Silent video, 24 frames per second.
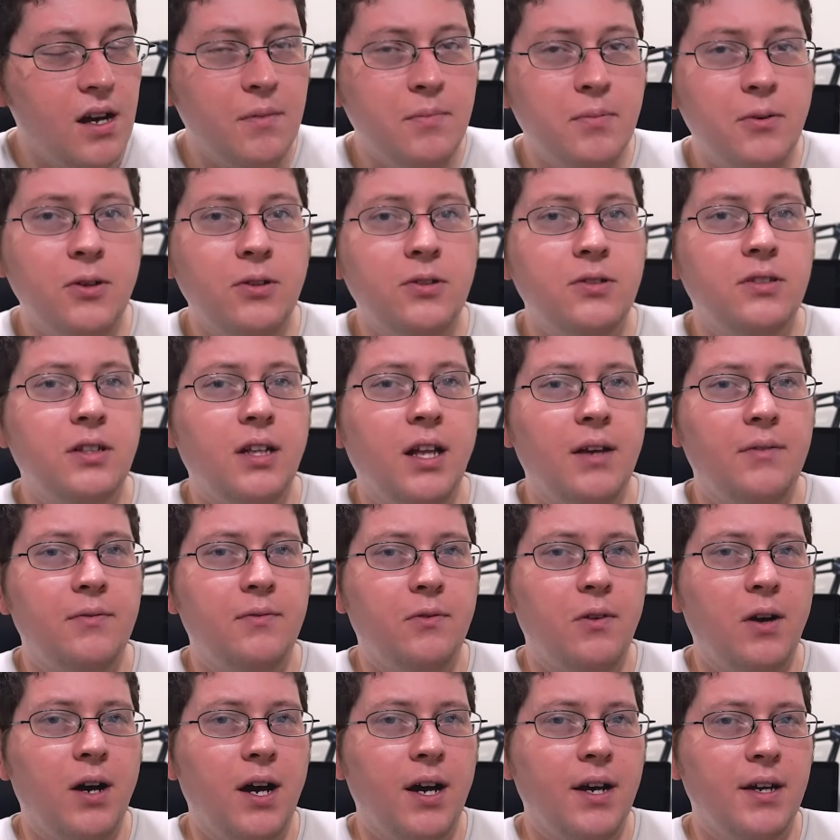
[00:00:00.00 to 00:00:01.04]
personal
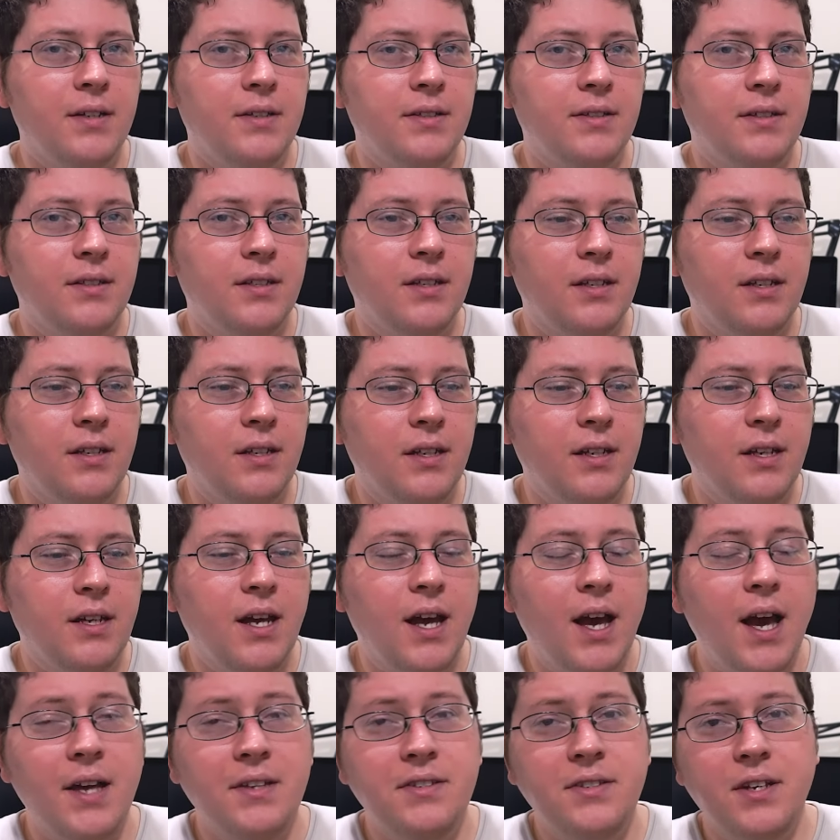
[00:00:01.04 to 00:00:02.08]
life wise,
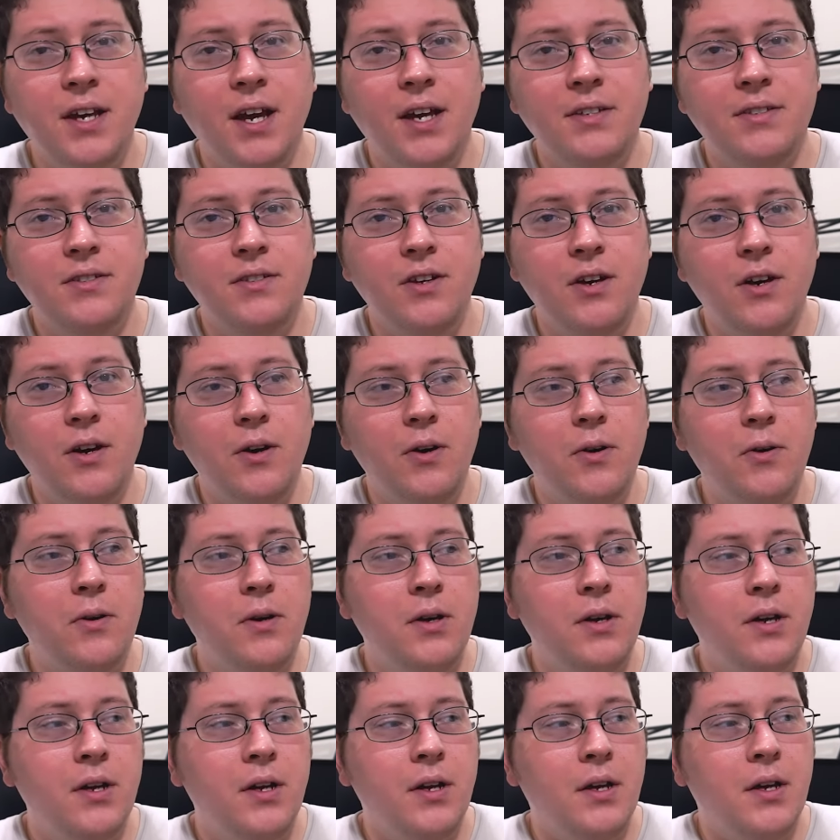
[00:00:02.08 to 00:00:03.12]
as you guys
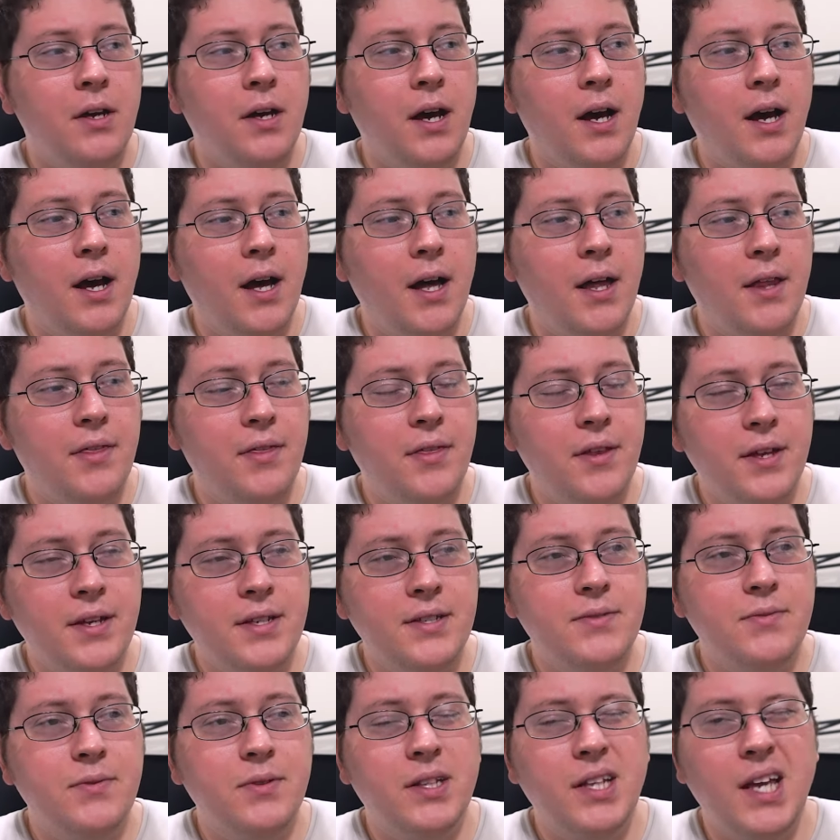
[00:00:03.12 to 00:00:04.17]
know,
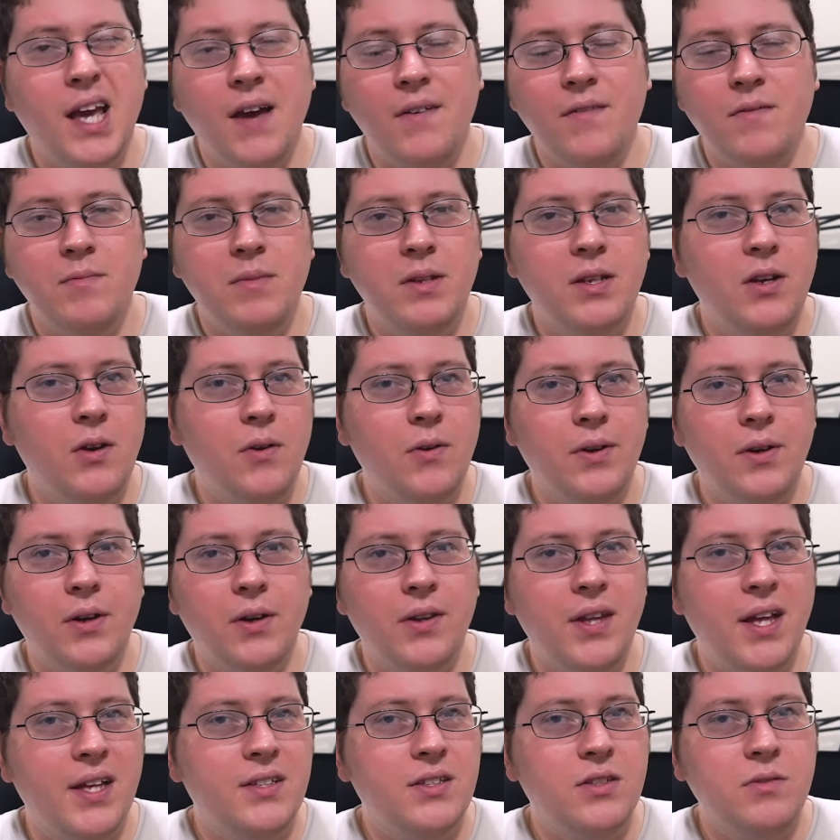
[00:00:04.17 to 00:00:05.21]
things really haven't been going
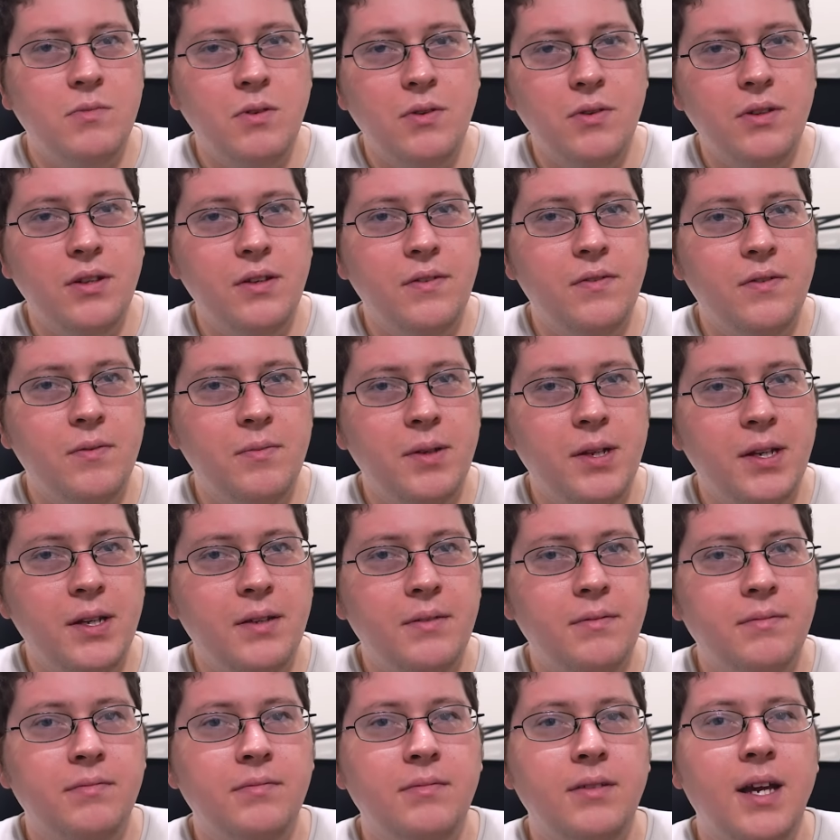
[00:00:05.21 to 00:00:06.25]
all that smoothly for
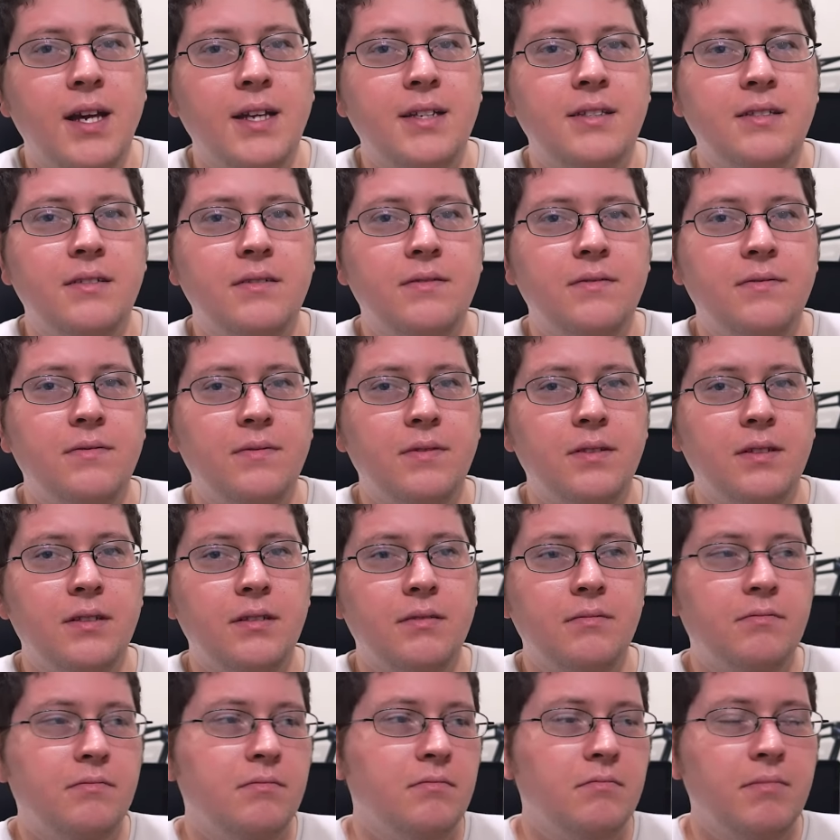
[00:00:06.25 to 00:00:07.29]
me as of
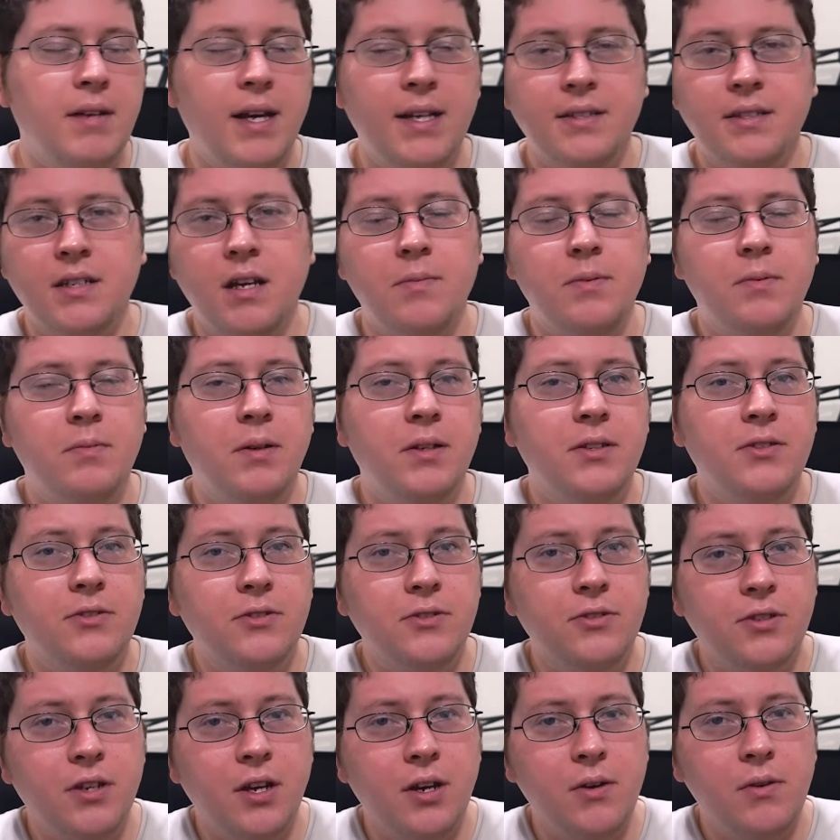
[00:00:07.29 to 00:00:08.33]
past couple months
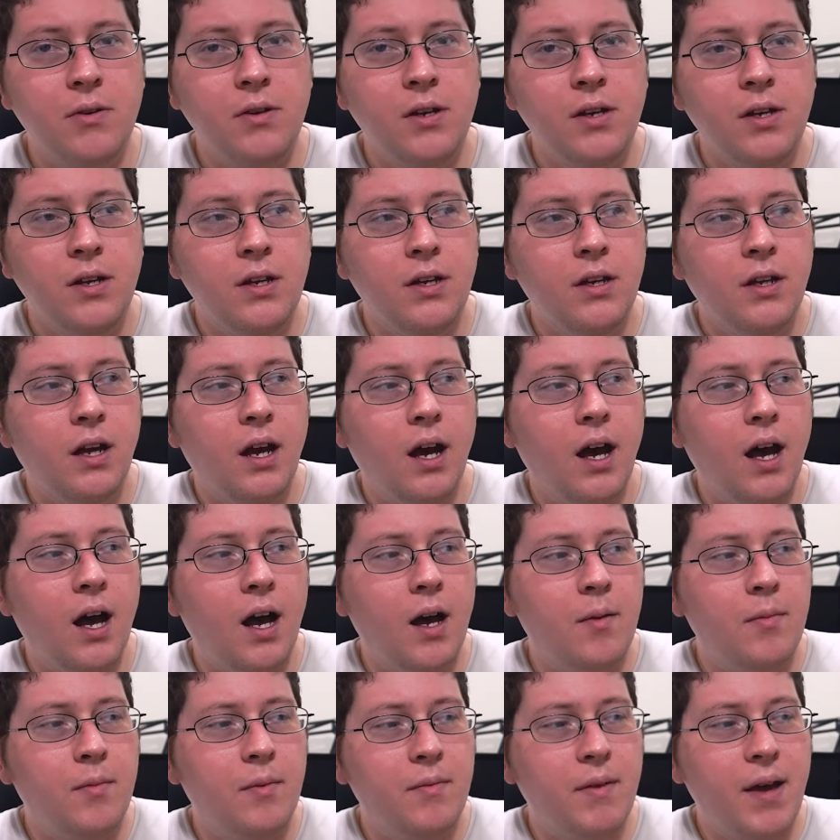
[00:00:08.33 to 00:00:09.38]
or so.
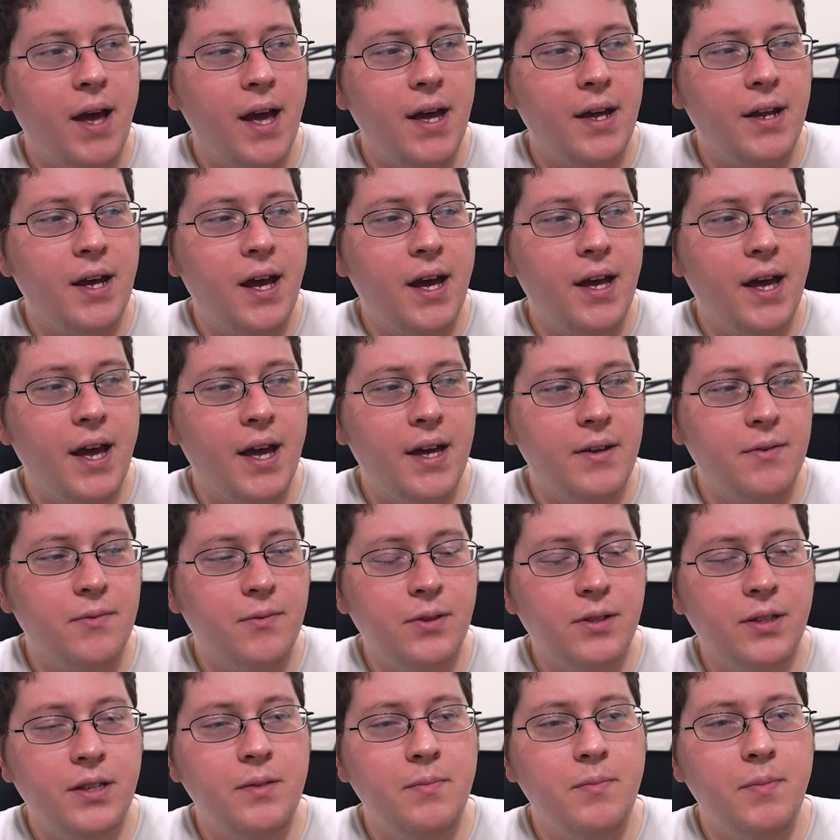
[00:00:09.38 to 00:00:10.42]
I had a
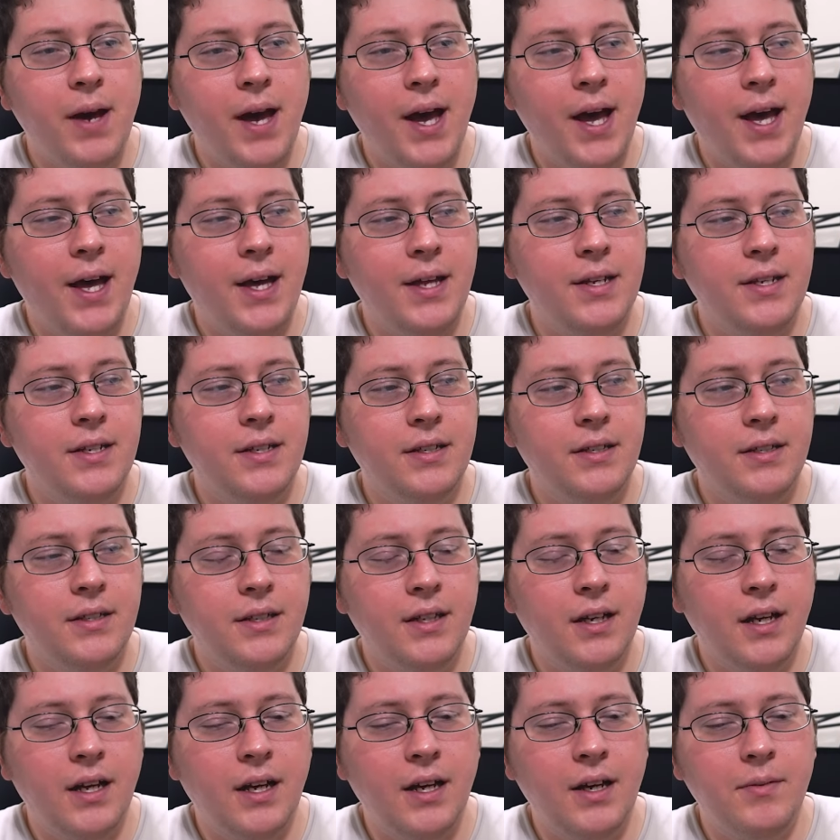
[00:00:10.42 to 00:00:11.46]
really bad
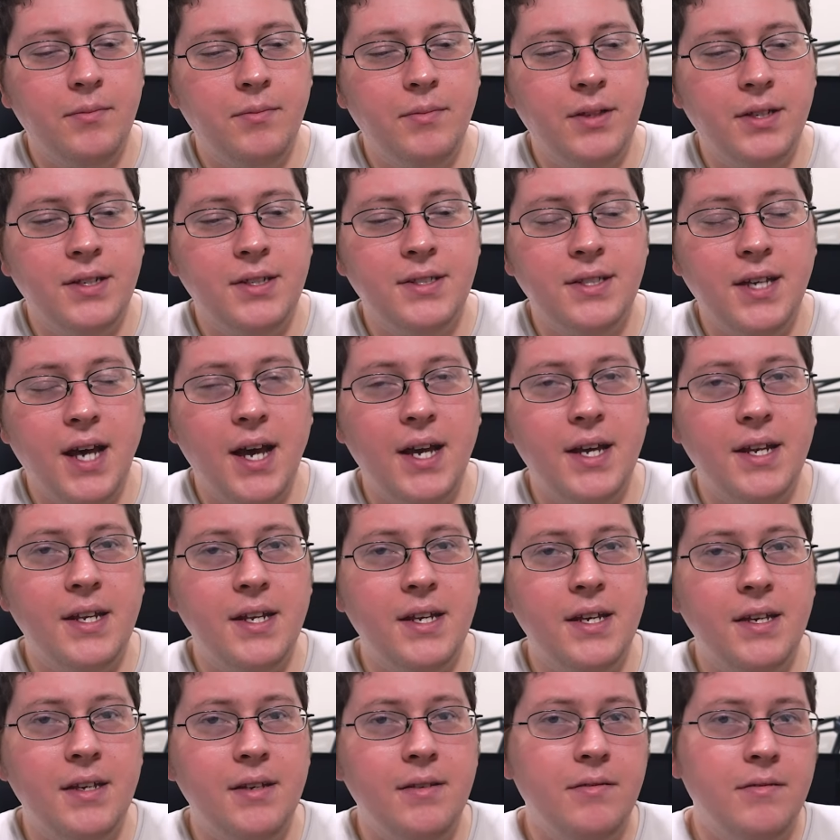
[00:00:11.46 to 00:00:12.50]

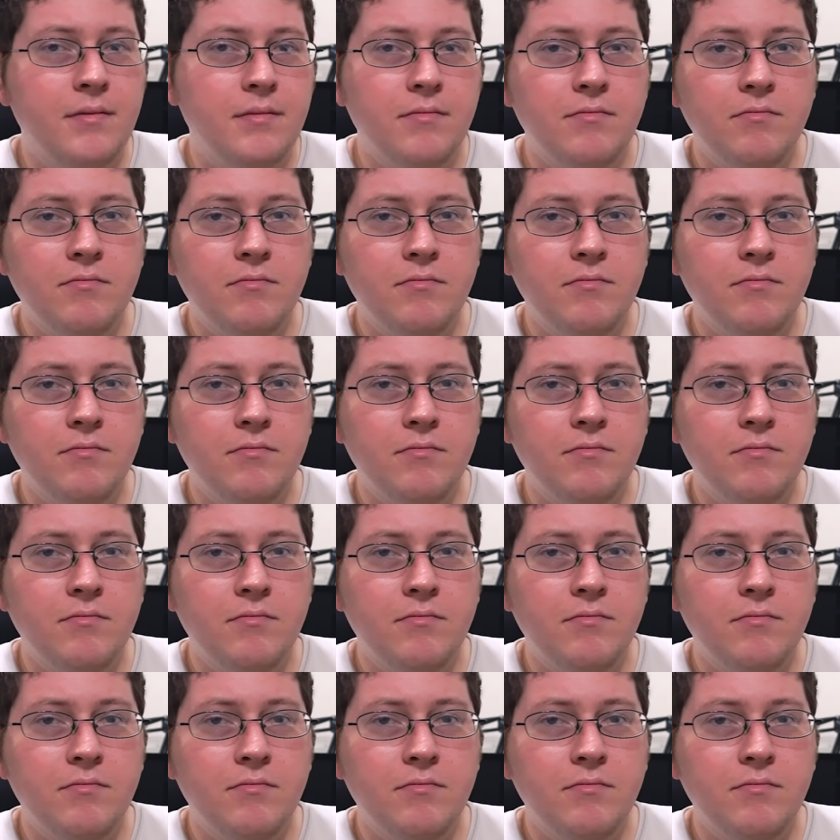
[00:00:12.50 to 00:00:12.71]
anxiety,